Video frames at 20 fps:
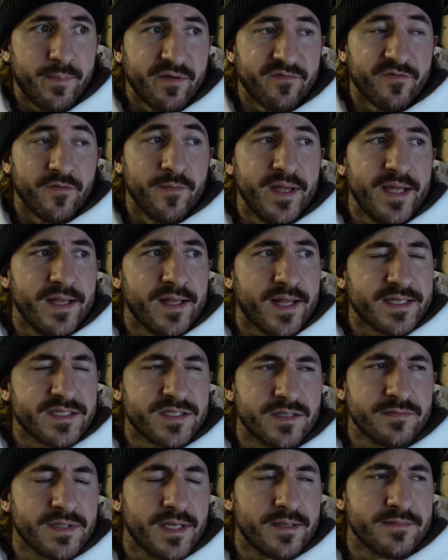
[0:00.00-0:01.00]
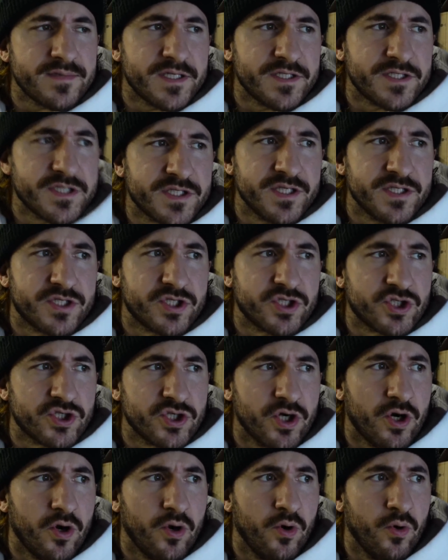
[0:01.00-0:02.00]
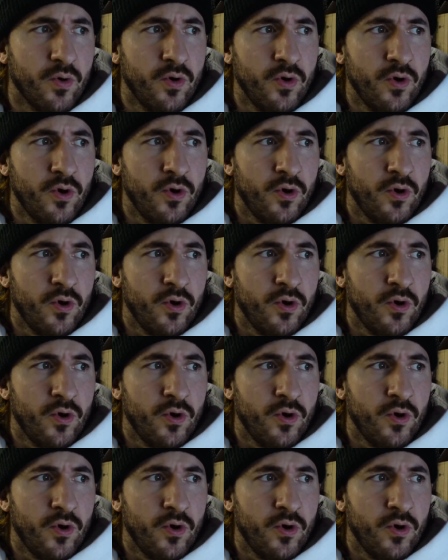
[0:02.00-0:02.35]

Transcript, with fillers: But for me, like sometimes I just get so